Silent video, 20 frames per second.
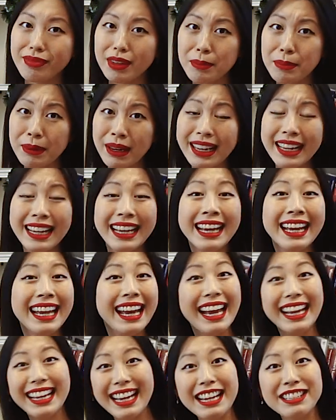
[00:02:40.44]
But
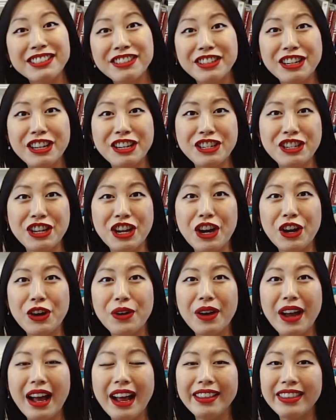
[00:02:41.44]
in case you didn't
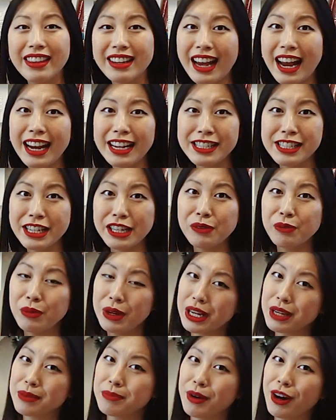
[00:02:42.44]
know, in the
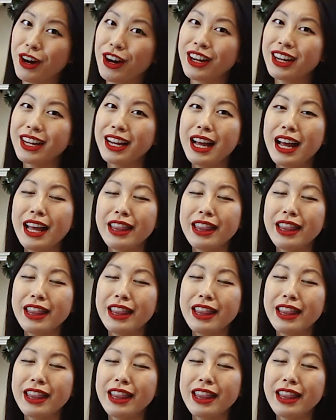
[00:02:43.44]
19-week mark,